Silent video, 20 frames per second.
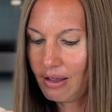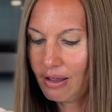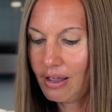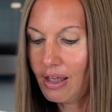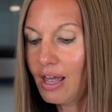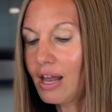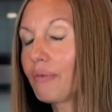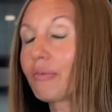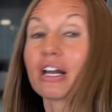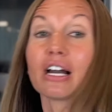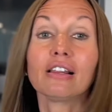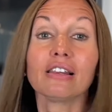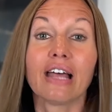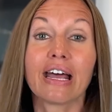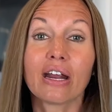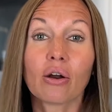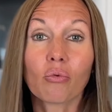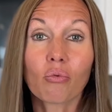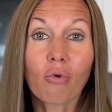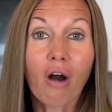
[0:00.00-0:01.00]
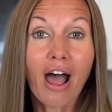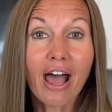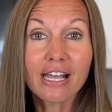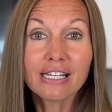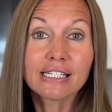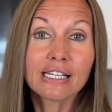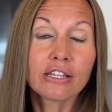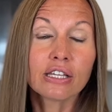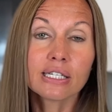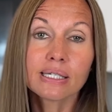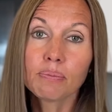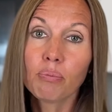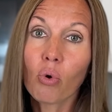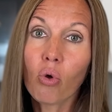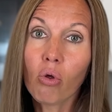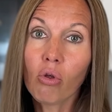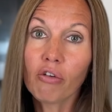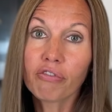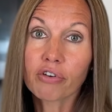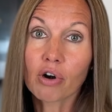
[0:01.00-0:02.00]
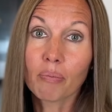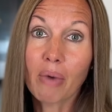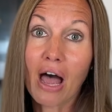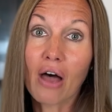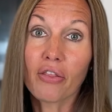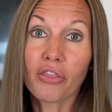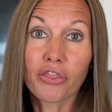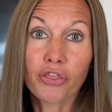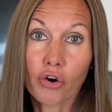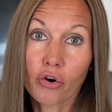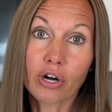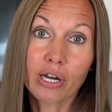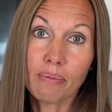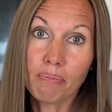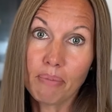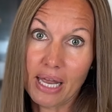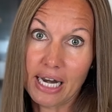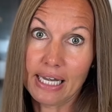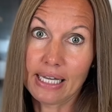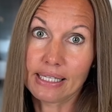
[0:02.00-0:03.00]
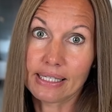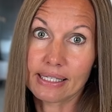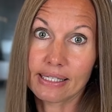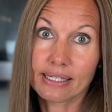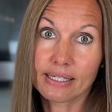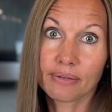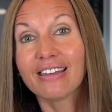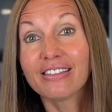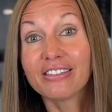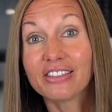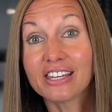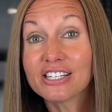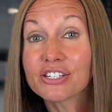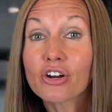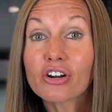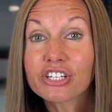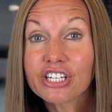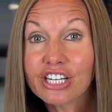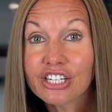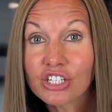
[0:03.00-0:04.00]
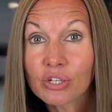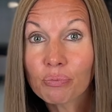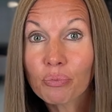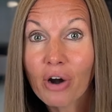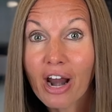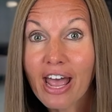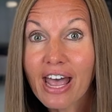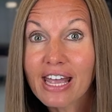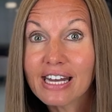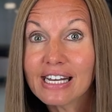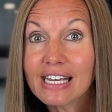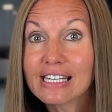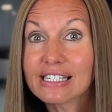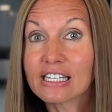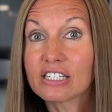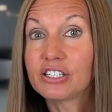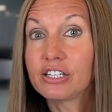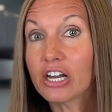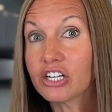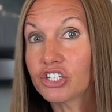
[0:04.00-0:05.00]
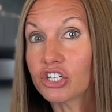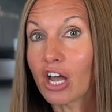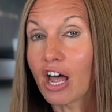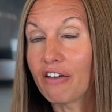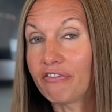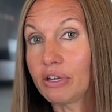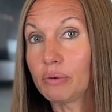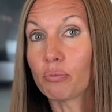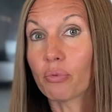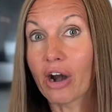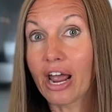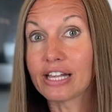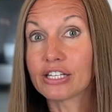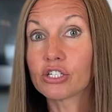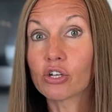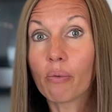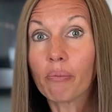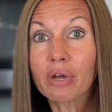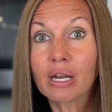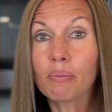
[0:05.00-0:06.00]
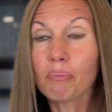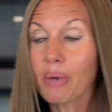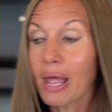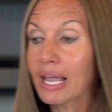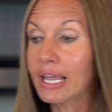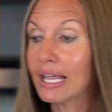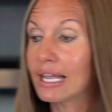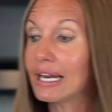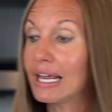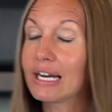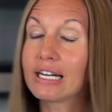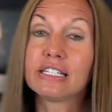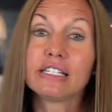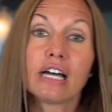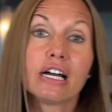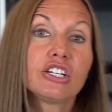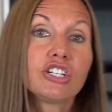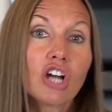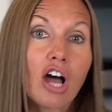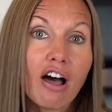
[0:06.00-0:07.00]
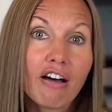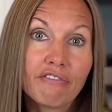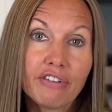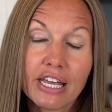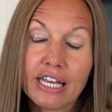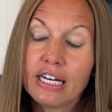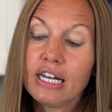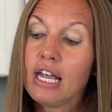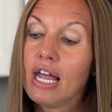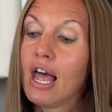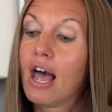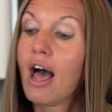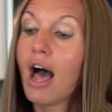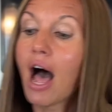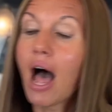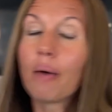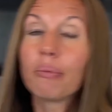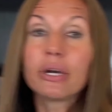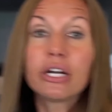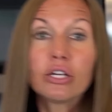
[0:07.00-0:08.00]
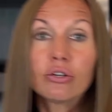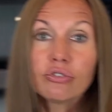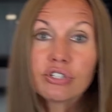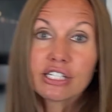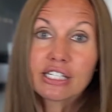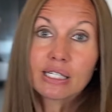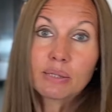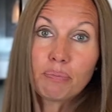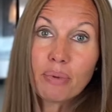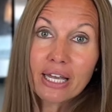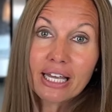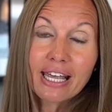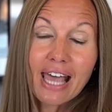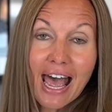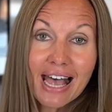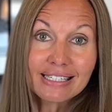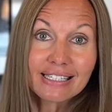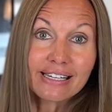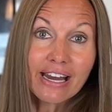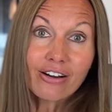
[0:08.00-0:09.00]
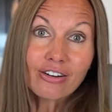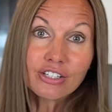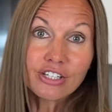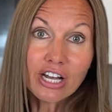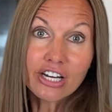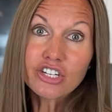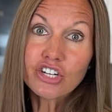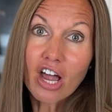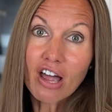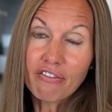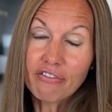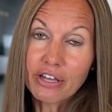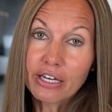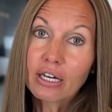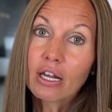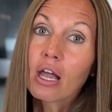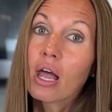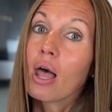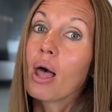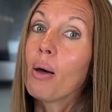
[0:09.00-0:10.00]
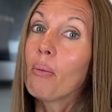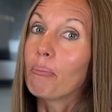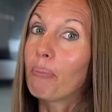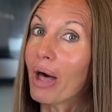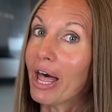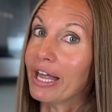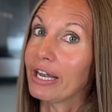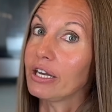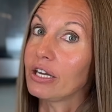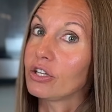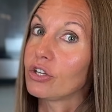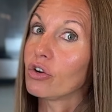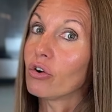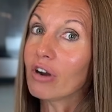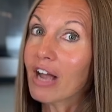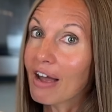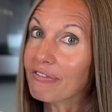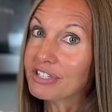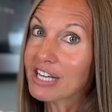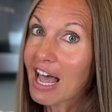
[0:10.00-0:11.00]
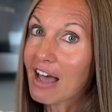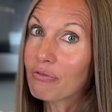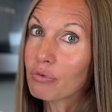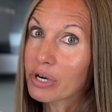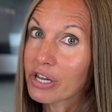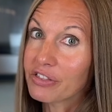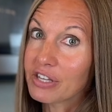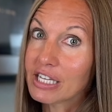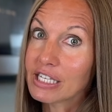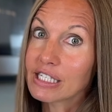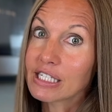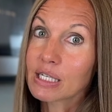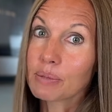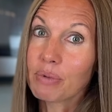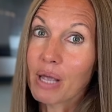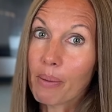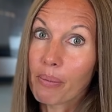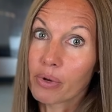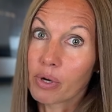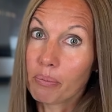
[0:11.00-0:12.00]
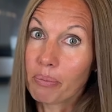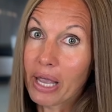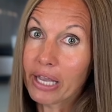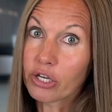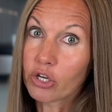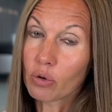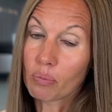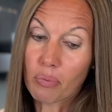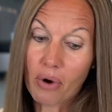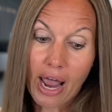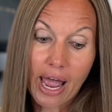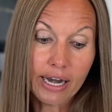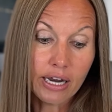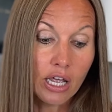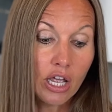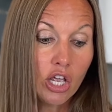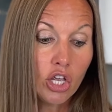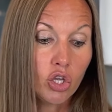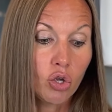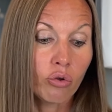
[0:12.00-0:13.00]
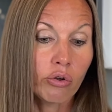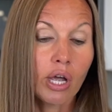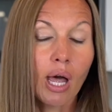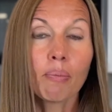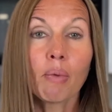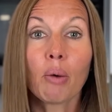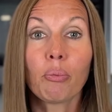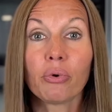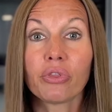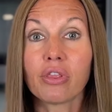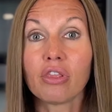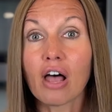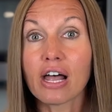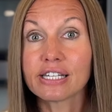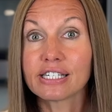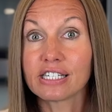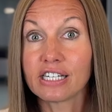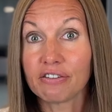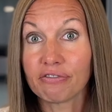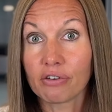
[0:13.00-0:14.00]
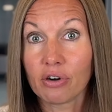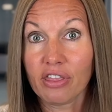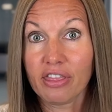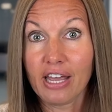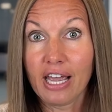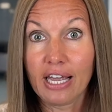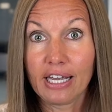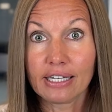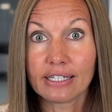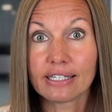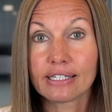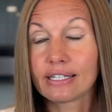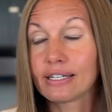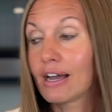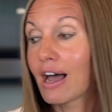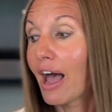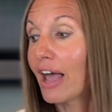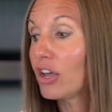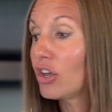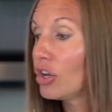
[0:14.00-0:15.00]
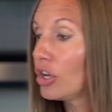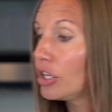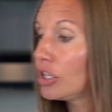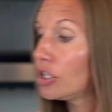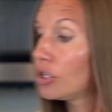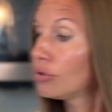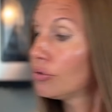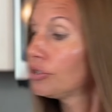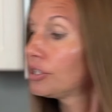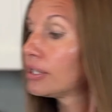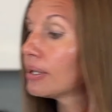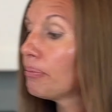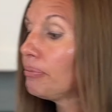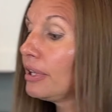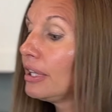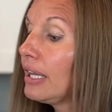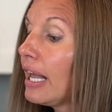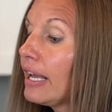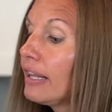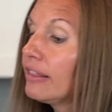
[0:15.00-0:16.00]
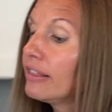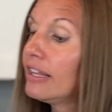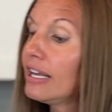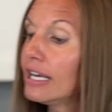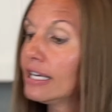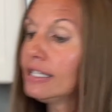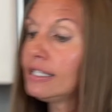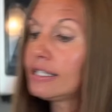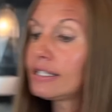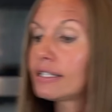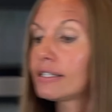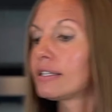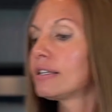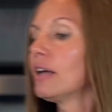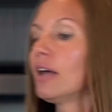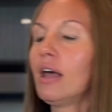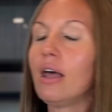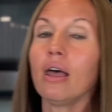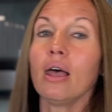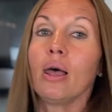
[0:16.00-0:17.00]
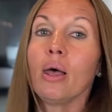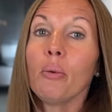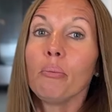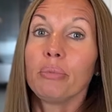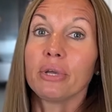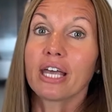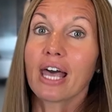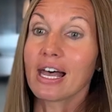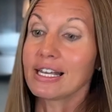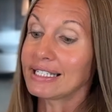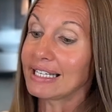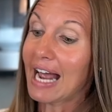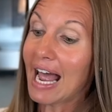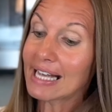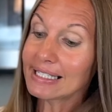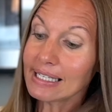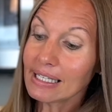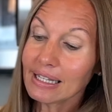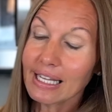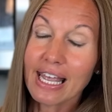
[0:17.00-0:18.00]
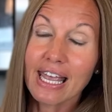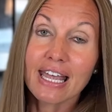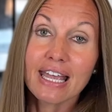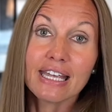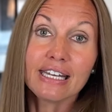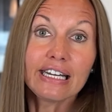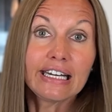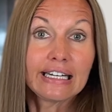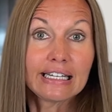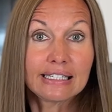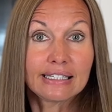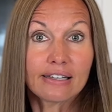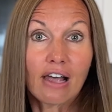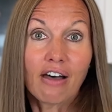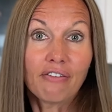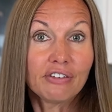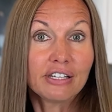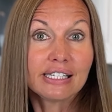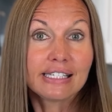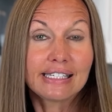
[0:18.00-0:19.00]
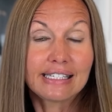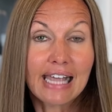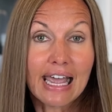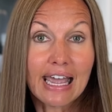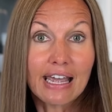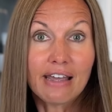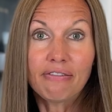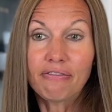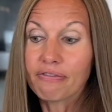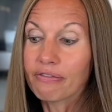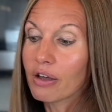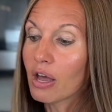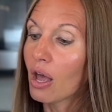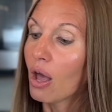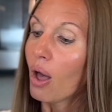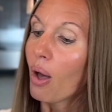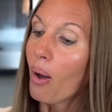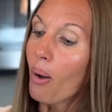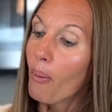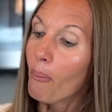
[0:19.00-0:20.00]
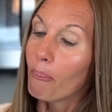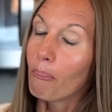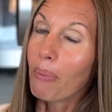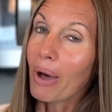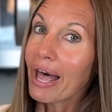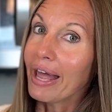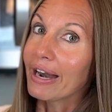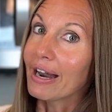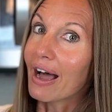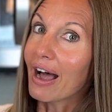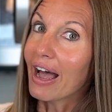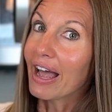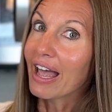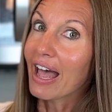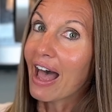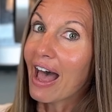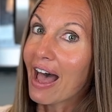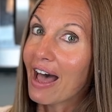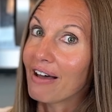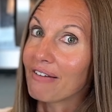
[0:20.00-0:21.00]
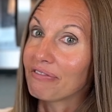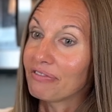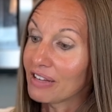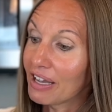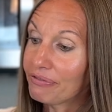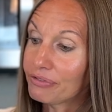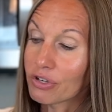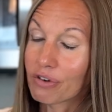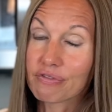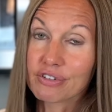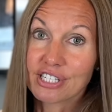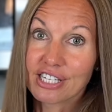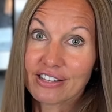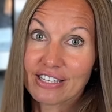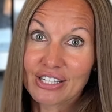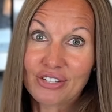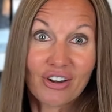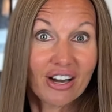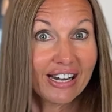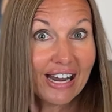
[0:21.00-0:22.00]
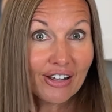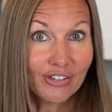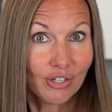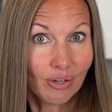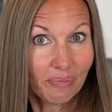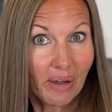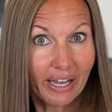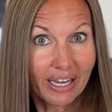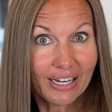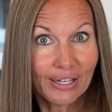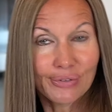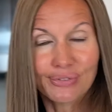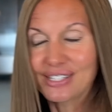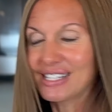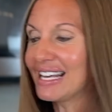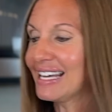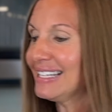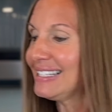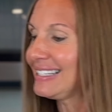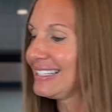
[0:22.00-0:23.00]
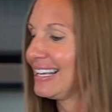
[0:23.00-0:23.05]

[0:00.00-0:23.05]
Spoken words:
And I'm gonna let it rise in this bowl for about 30 minutes. This artesian bread is a Dutch oven bread, so I'm gonna bake it in a Dutch oven. I'm gonna use this big cast iron Dutch oven, but you don't have to have one of these to be able to bake your bread. You can come up with lots of different things. I could use something like this because it has a lid and it's oven safe, but I have leftovers in this right now, so I'm not gonna use this.